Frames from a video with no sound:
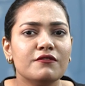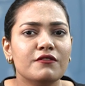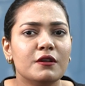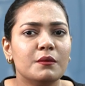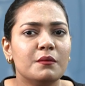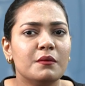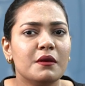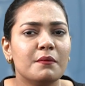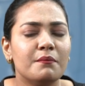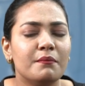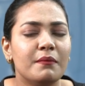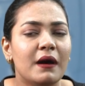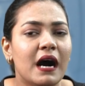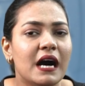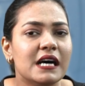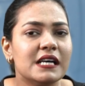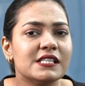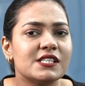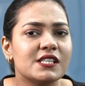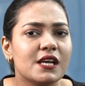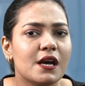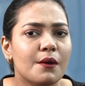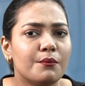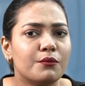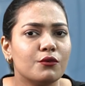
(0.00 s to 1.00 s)
will be
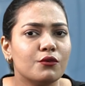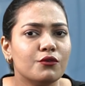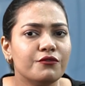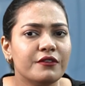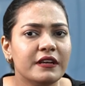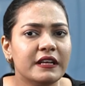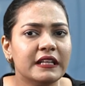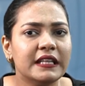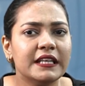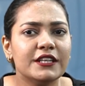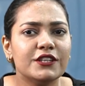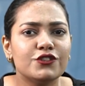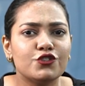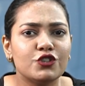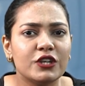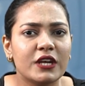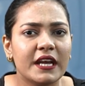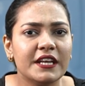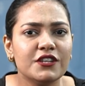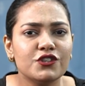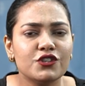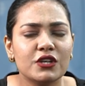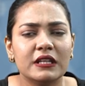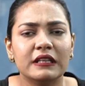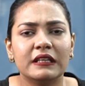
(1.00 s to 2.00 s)
passed approving the
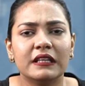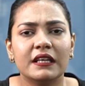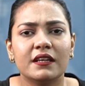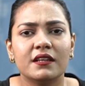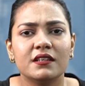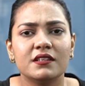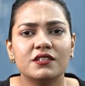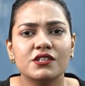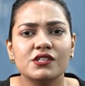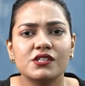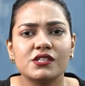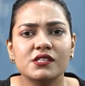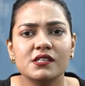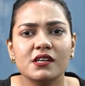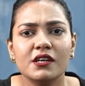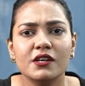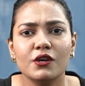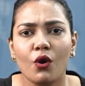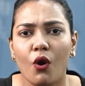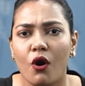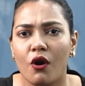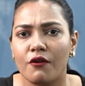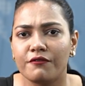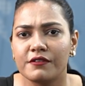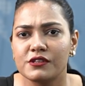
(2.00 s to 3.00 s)
change in the registered
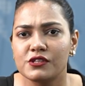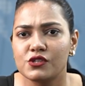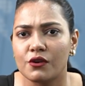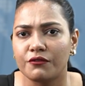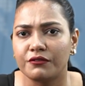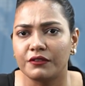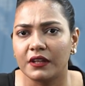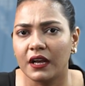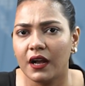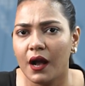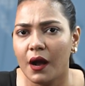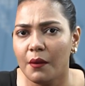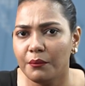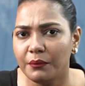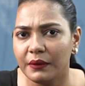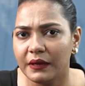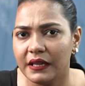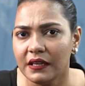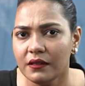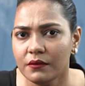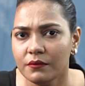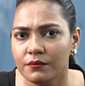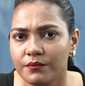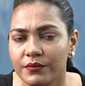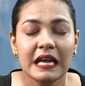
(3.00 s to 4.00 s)
office of the
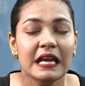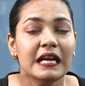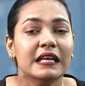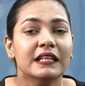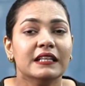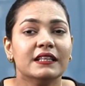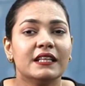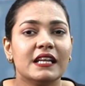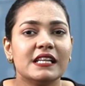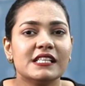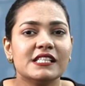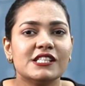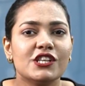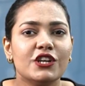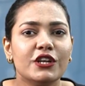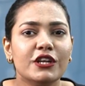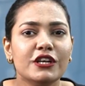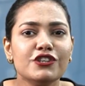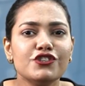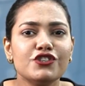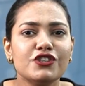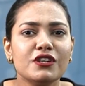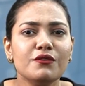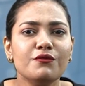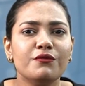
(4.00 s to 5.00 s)
company. The
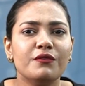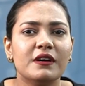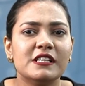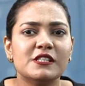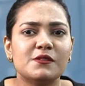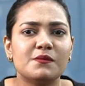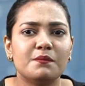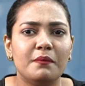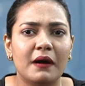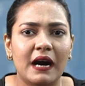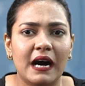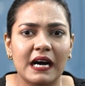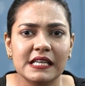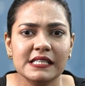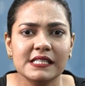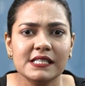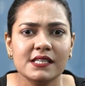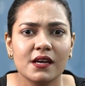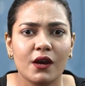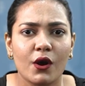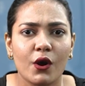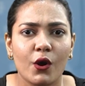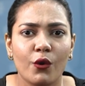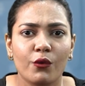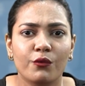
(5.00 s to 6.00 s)
resolution, once passed,
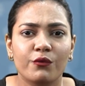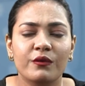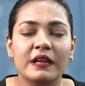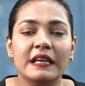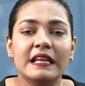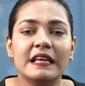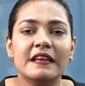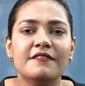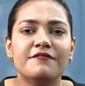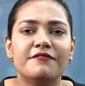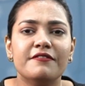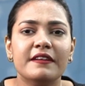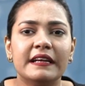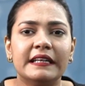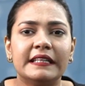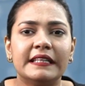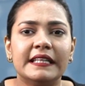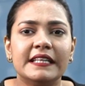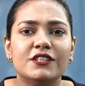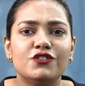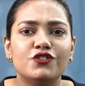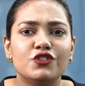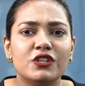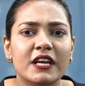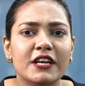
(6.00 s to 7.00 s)
will effect
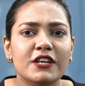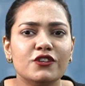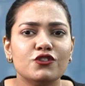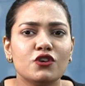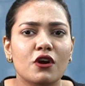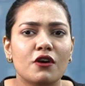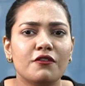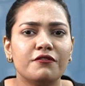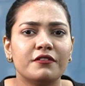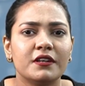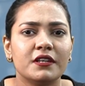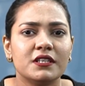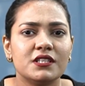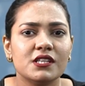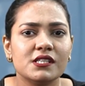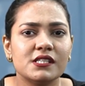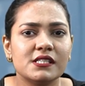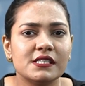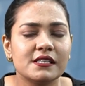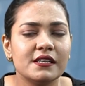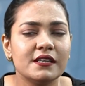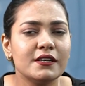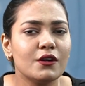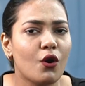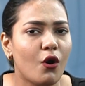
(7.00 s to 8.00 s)
the change of
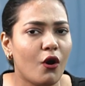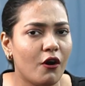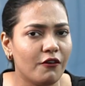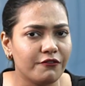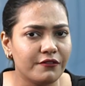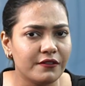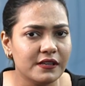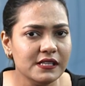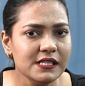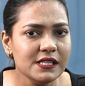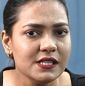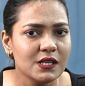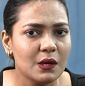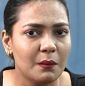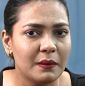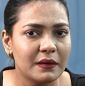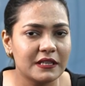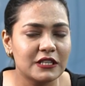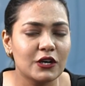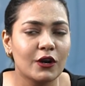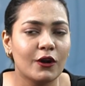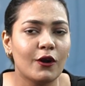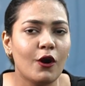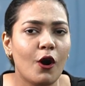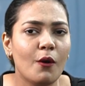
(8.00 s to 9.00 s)
registered office, but
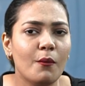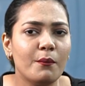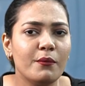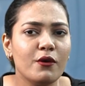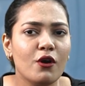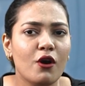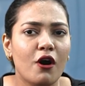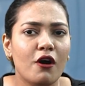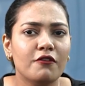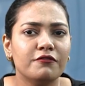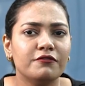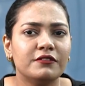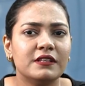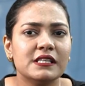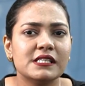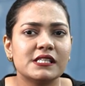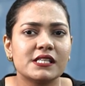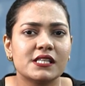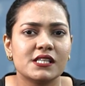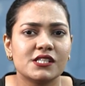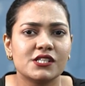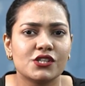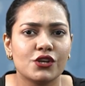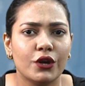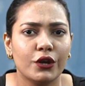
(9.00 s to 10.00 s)
a copy of this
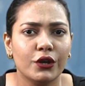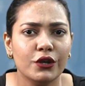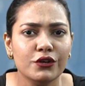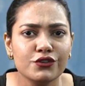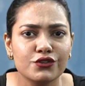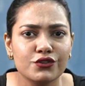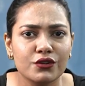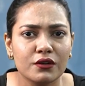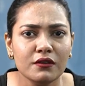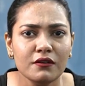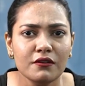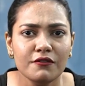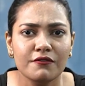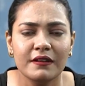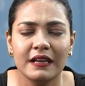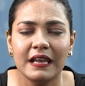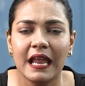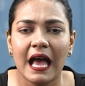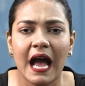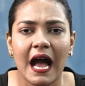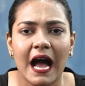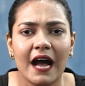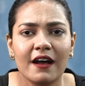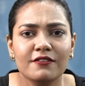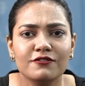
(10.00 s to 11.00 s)
resolution will
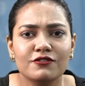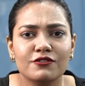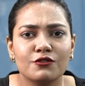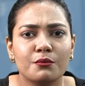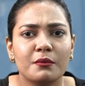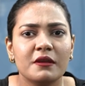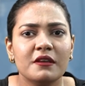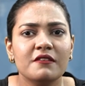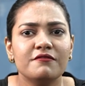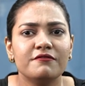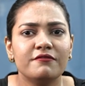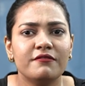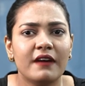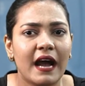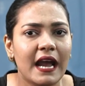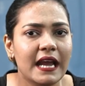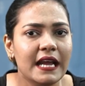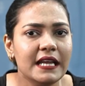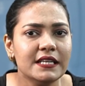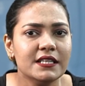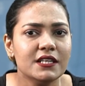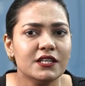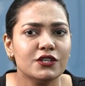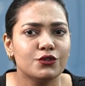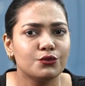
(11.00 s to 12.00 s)
have to be
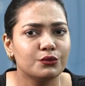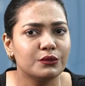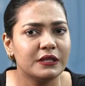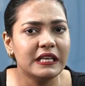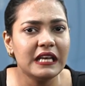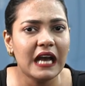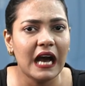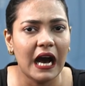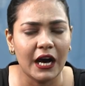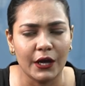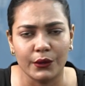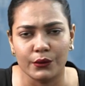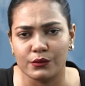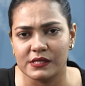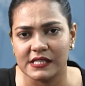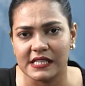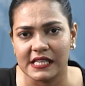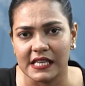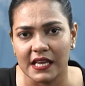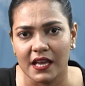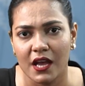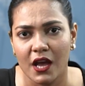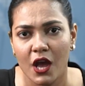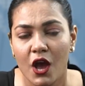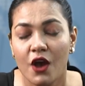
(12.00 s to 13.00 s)
filed to the
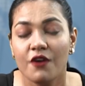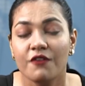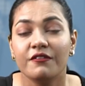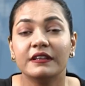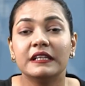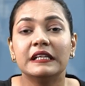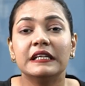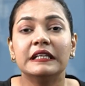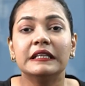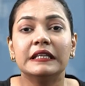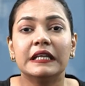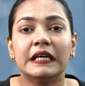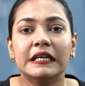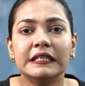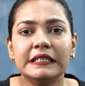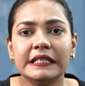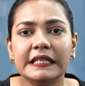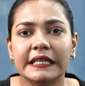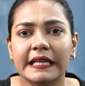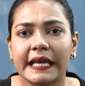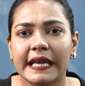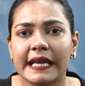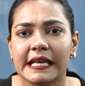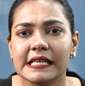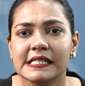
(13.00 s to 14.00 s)
ROC within
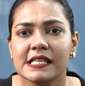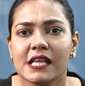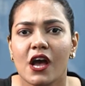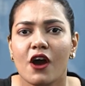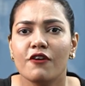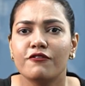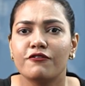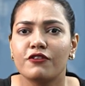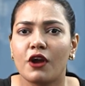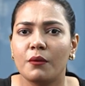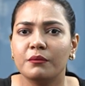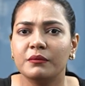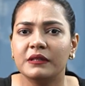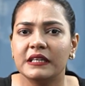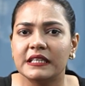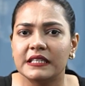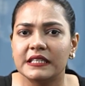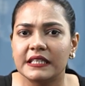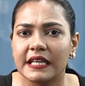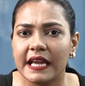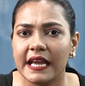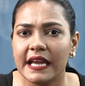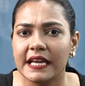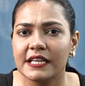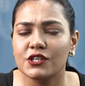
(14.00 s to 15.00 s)
30 days from the
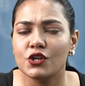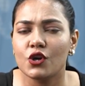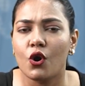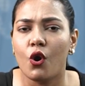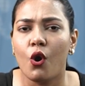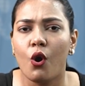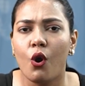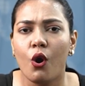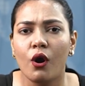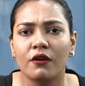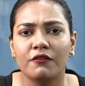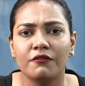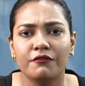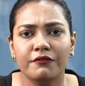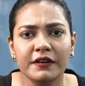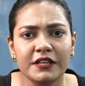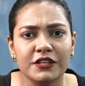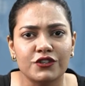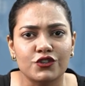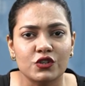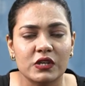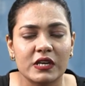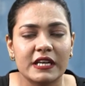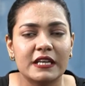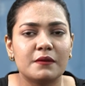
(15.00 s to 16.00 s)
date on
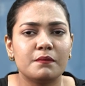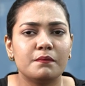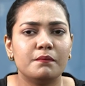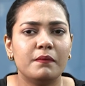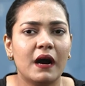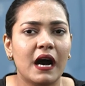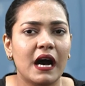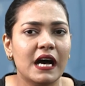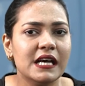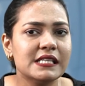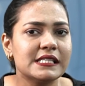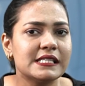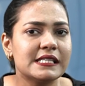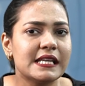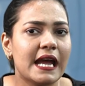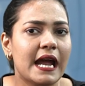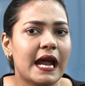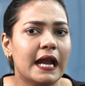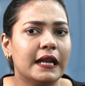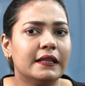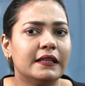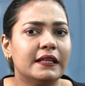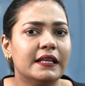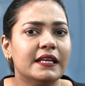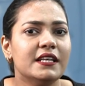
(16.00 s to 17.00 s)
which it passed
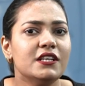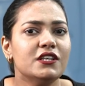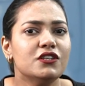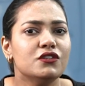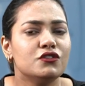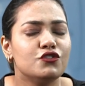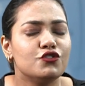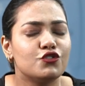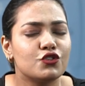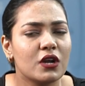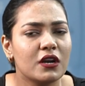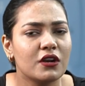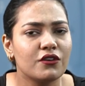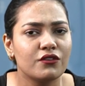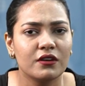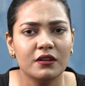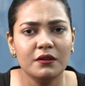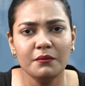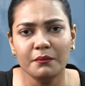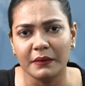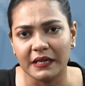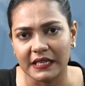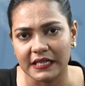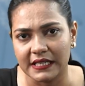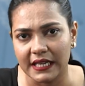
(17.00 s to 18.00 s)
at the general
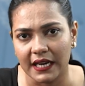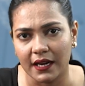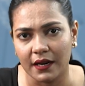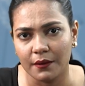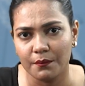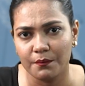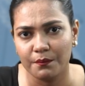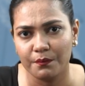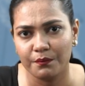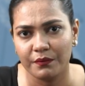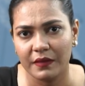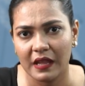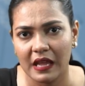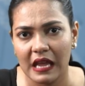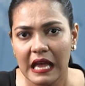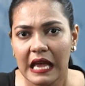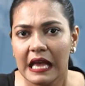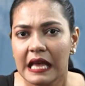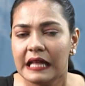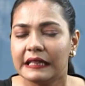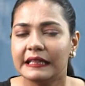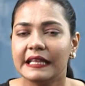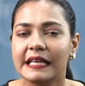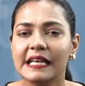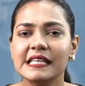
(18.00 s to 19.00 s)
meeting.
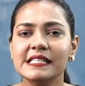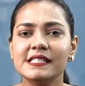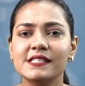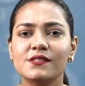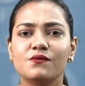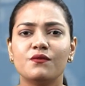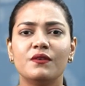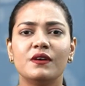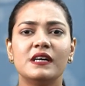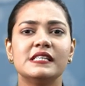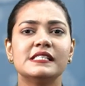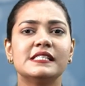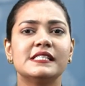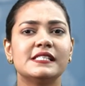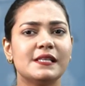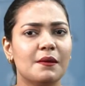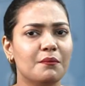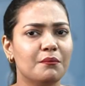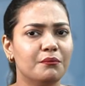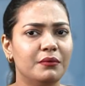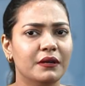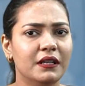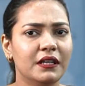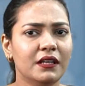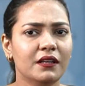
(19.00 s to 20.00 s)
These were
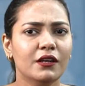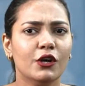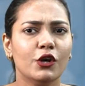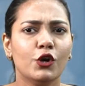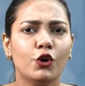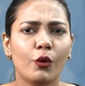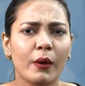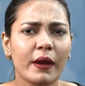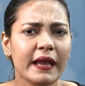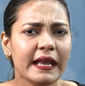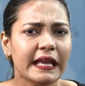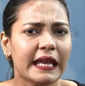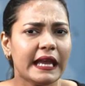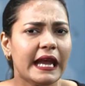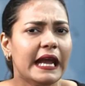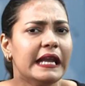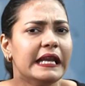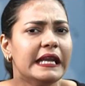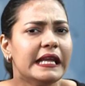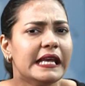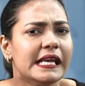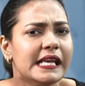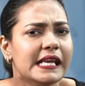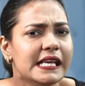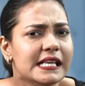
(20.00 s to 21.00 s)
simple, quick
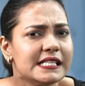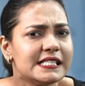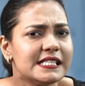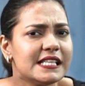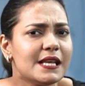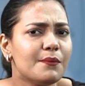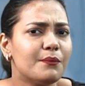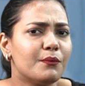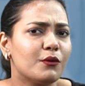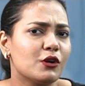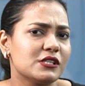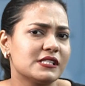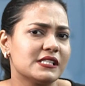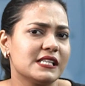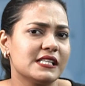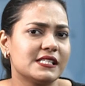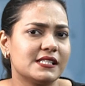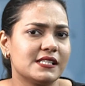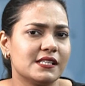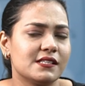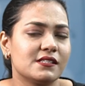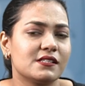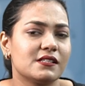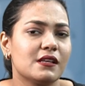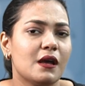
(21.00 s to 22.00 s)
and easy
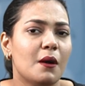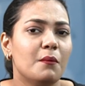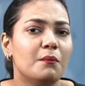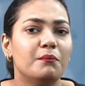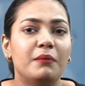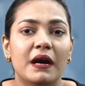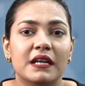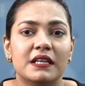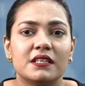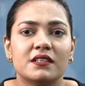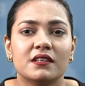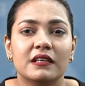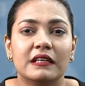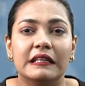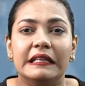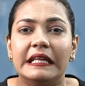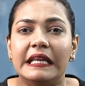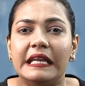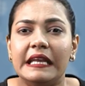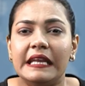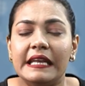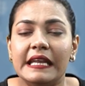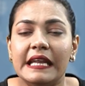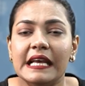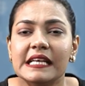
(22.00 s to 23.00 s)
processes, but the
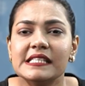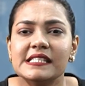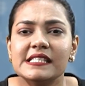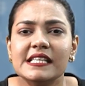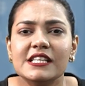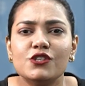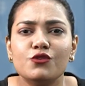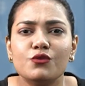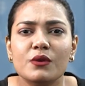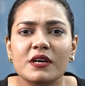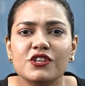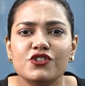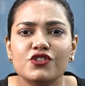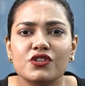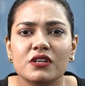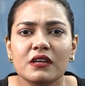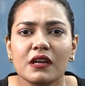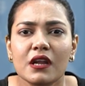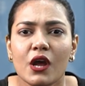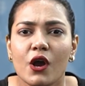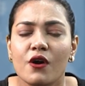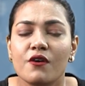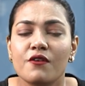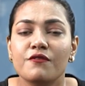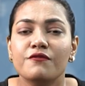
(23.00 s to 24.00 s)
next
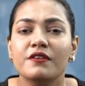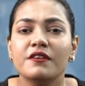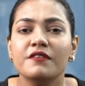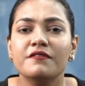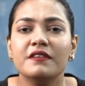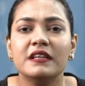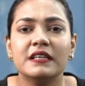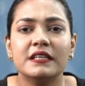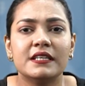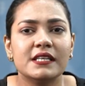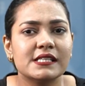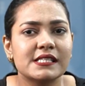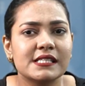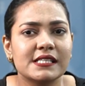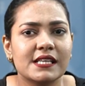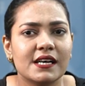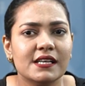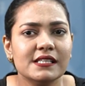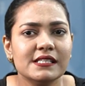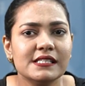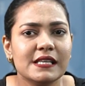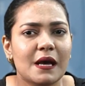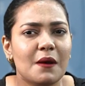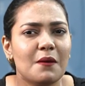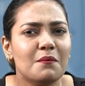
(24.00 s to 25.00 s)
situation we will
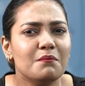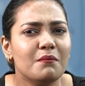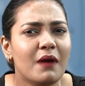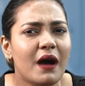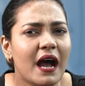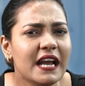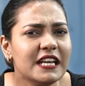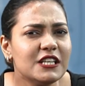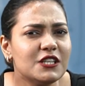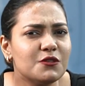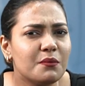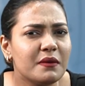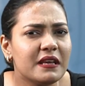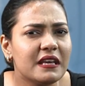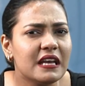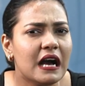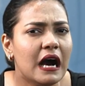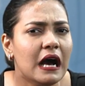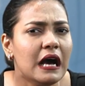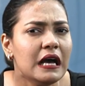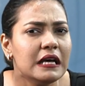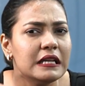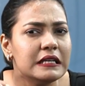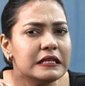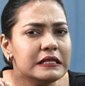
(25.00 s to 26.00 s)
discuss might be
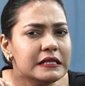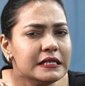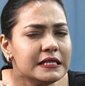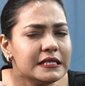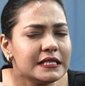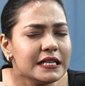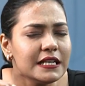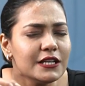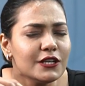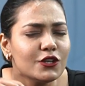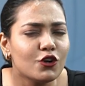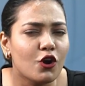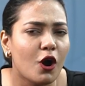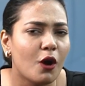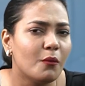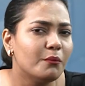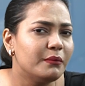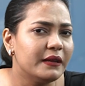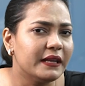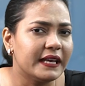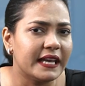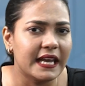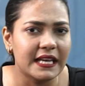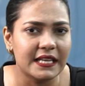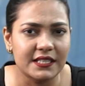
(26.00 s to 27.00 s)
a little
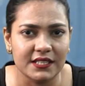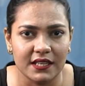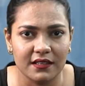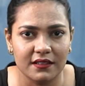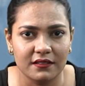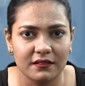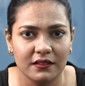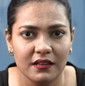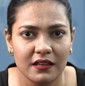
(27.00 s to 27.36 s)
complicated.